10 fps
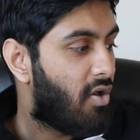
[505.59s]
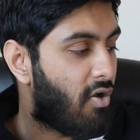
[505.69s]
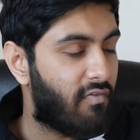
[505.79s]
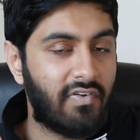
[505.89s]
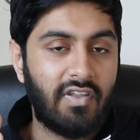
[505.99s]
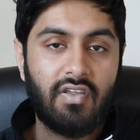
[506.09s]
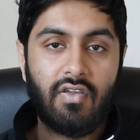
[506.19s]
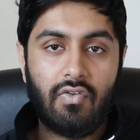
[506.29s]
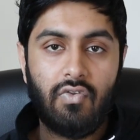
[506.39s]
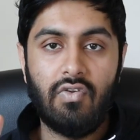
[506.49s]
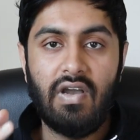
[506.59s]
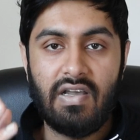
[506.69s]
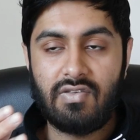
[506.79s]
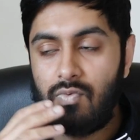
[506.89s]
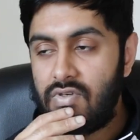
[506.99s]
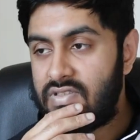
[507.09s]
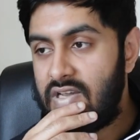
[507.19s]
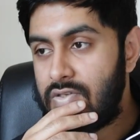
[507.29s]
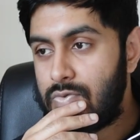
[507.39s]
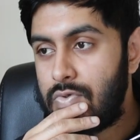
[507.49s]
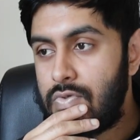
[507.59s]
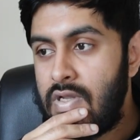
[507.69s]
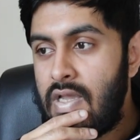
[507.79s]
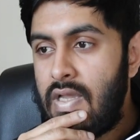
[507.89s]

Hopefully, you guys watch that as well.